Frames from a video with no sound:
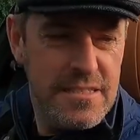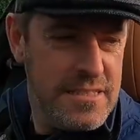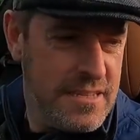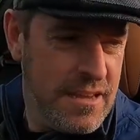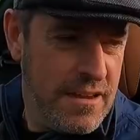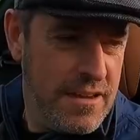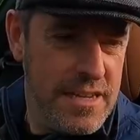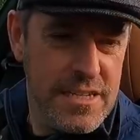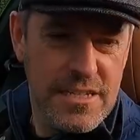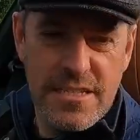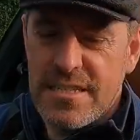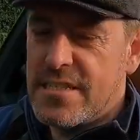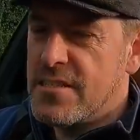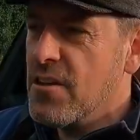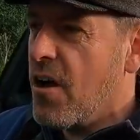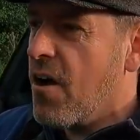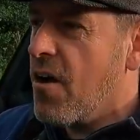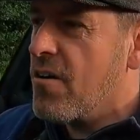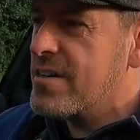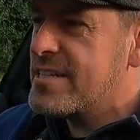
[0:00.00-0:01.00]
kind of
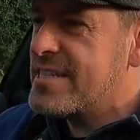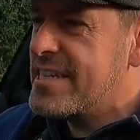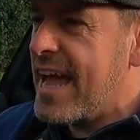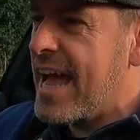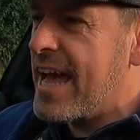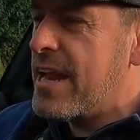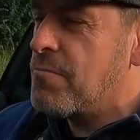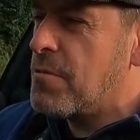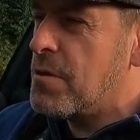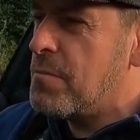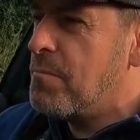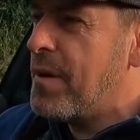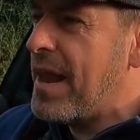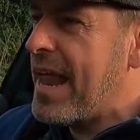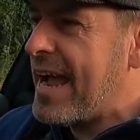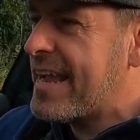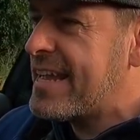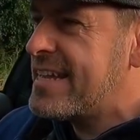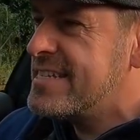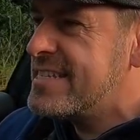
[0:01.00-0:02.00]
dark tan with
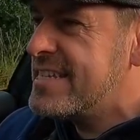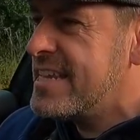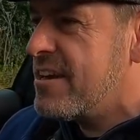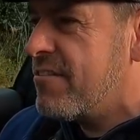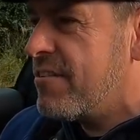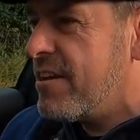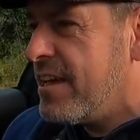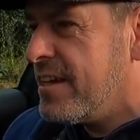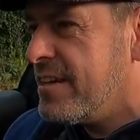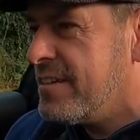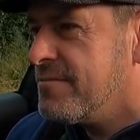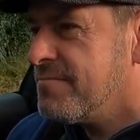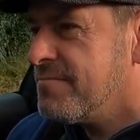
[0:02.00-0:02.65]
black interior.